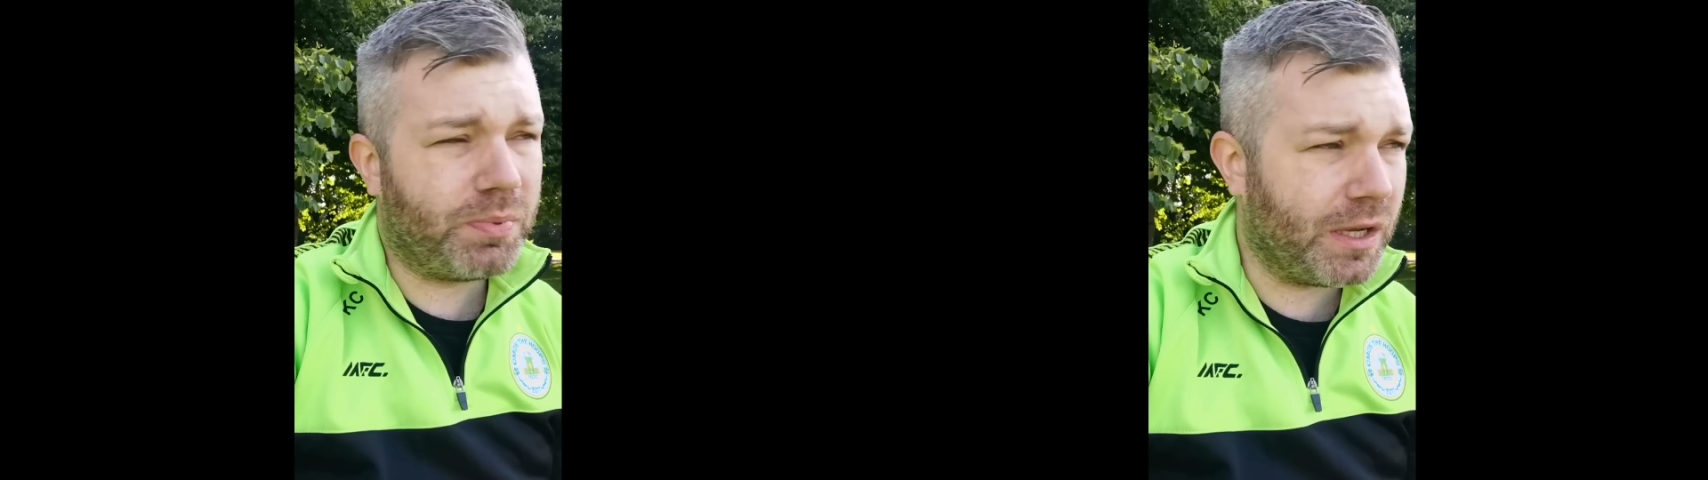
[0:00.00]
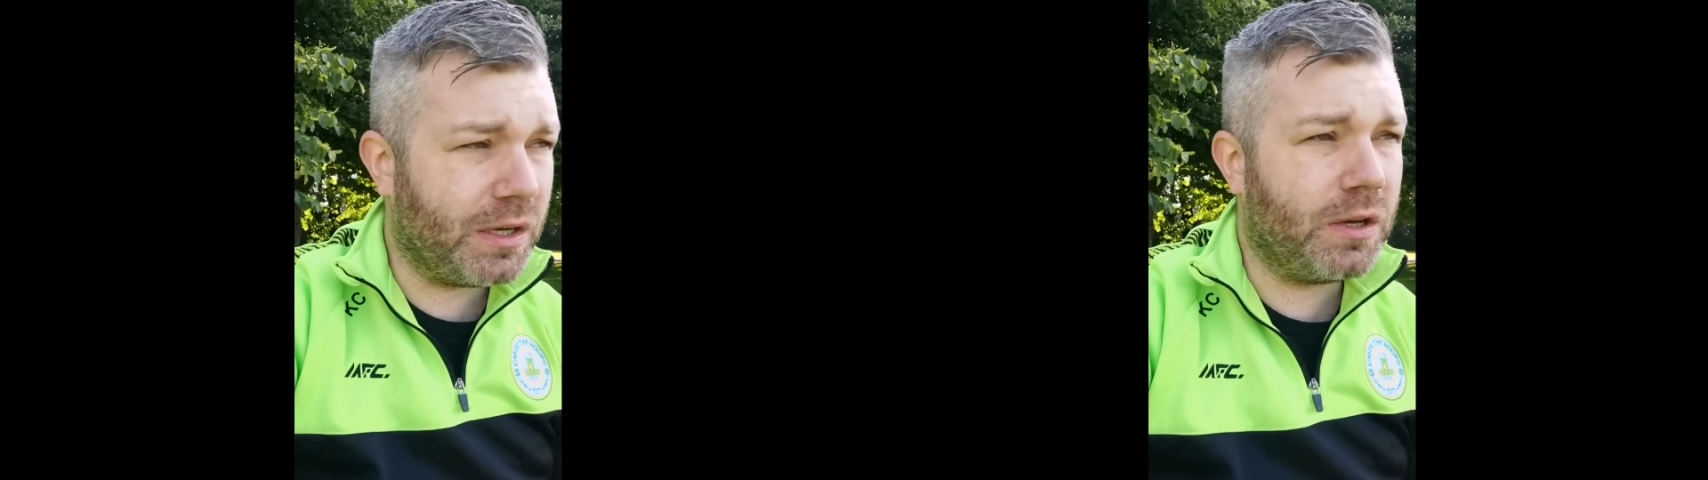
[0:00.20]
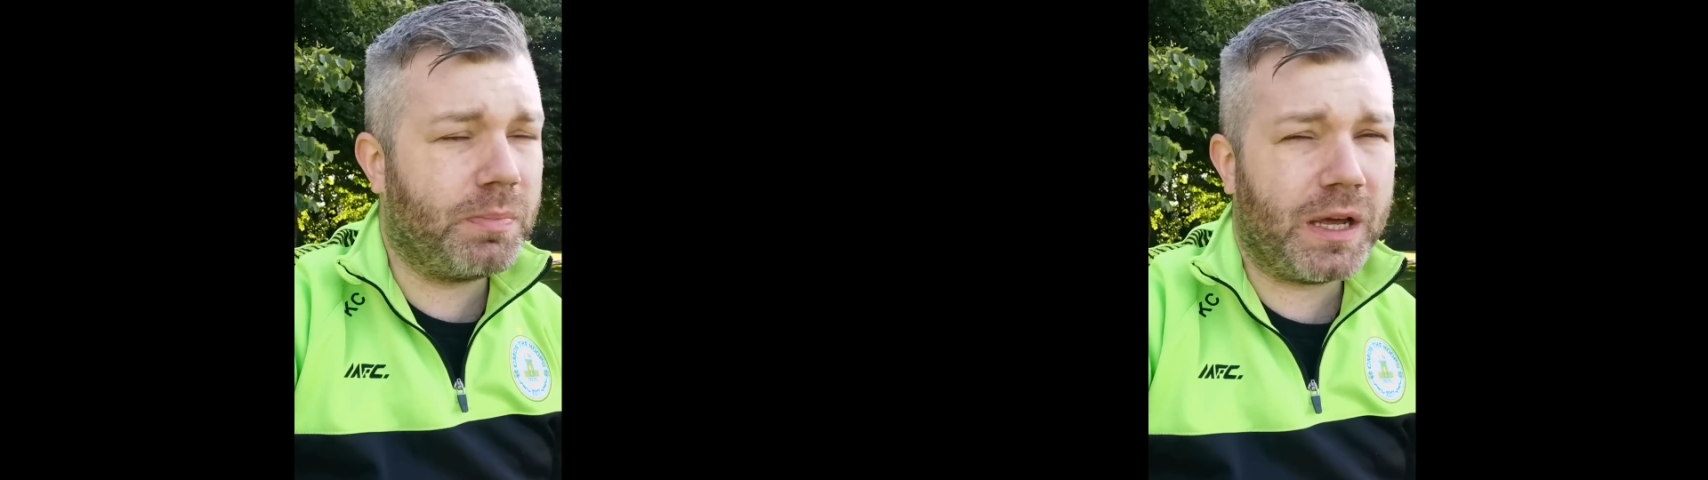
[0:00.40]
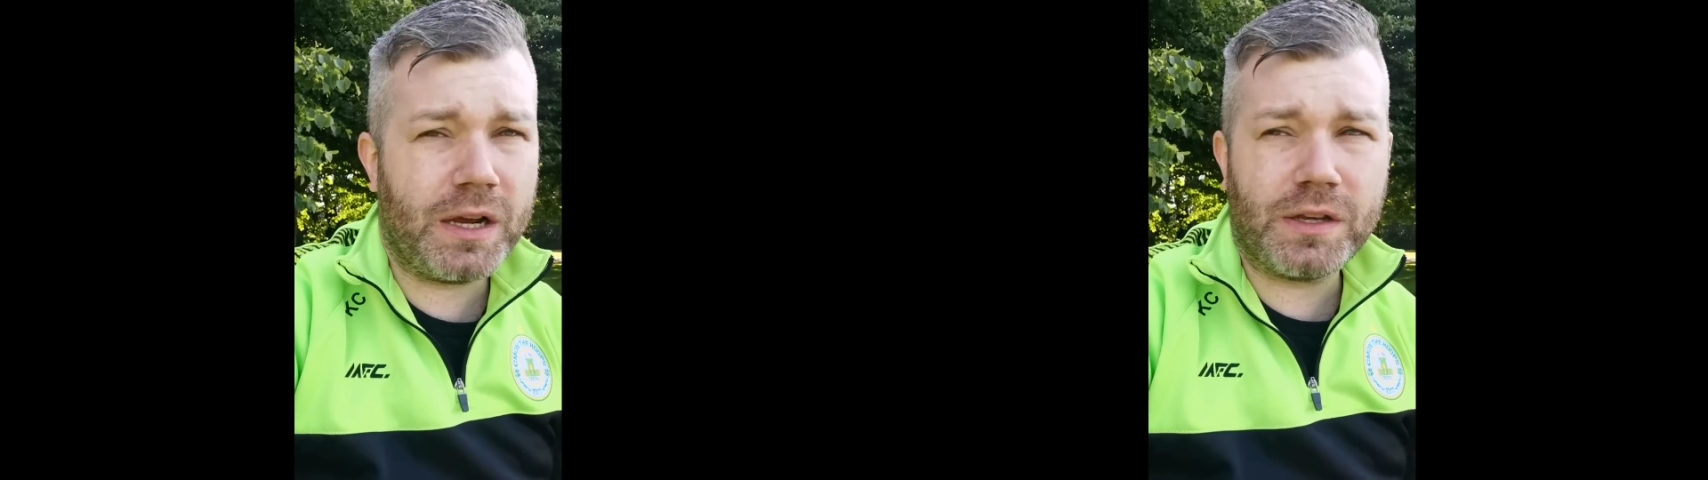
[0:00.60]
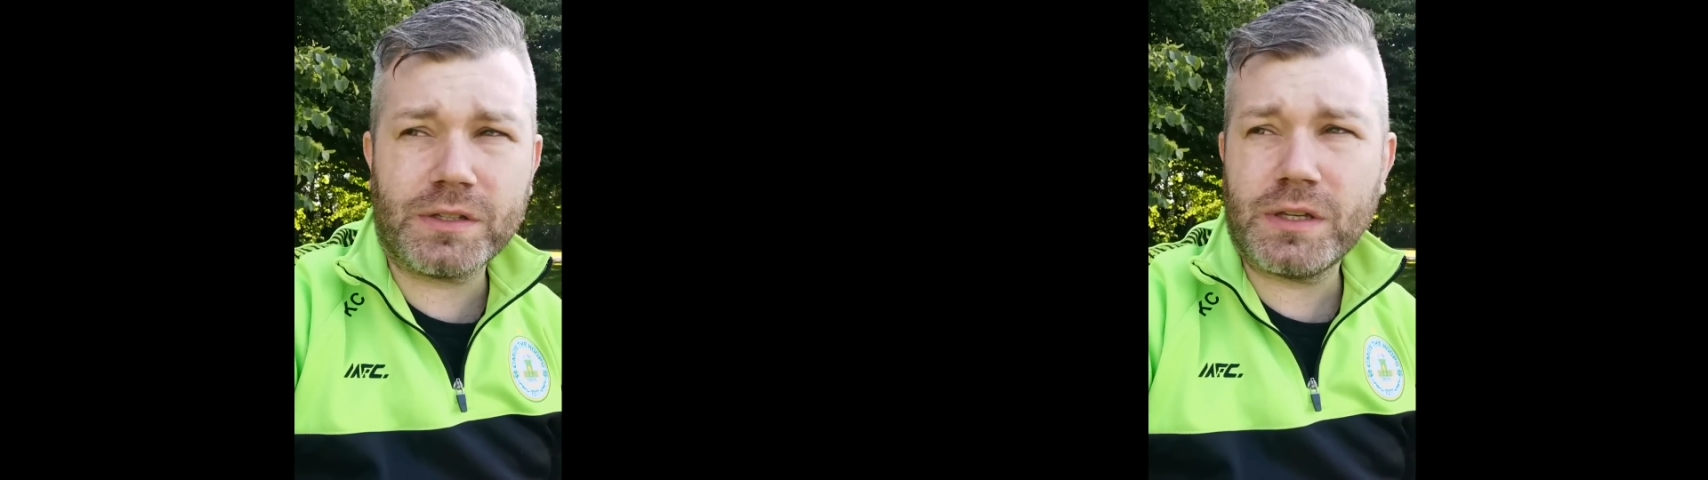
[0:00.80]
Bring in new
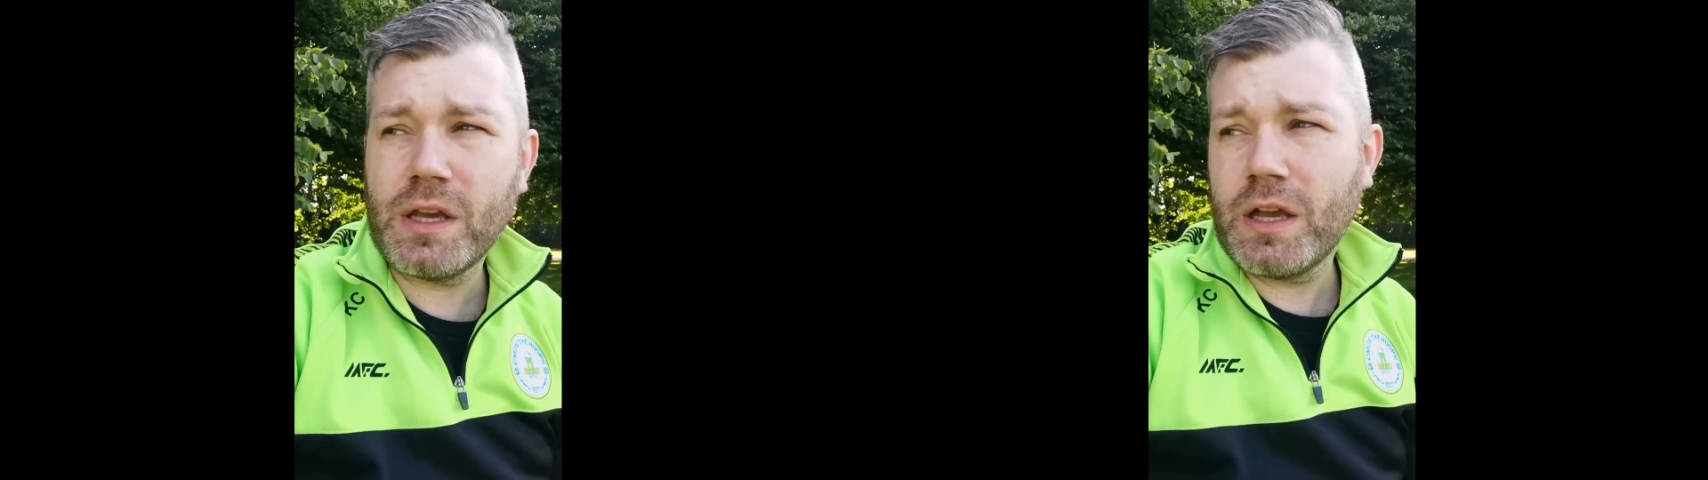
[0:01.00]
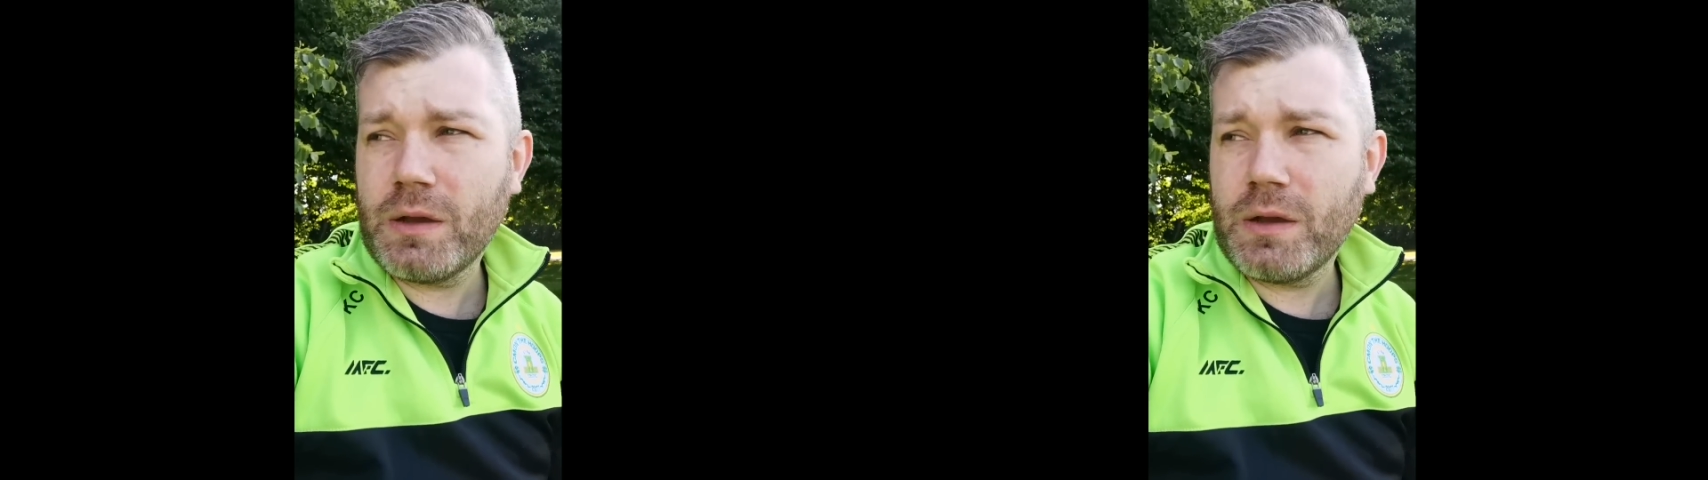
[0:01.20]
players.